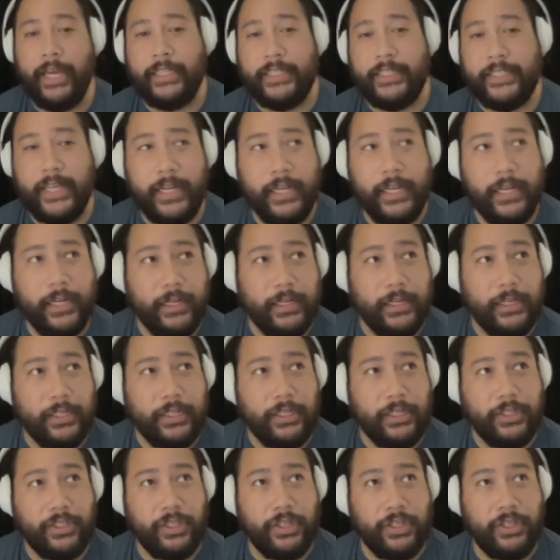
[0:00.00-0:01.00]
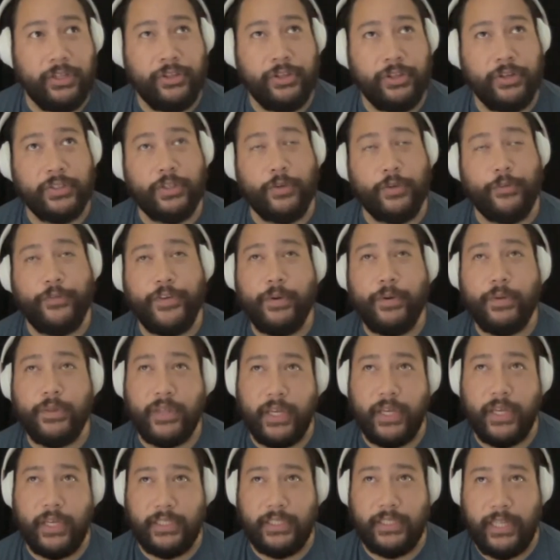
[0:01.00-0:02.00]
it didn't there's a few
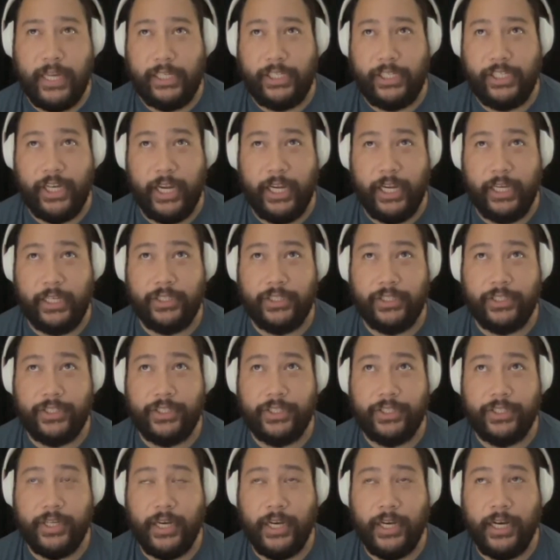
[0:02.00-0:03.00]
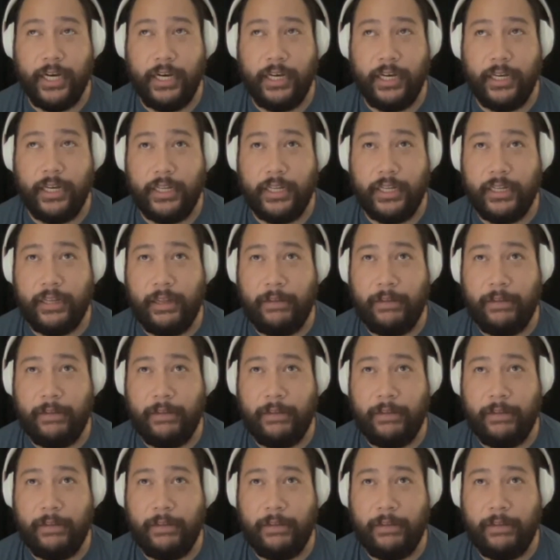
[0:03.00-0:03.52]
things that change uh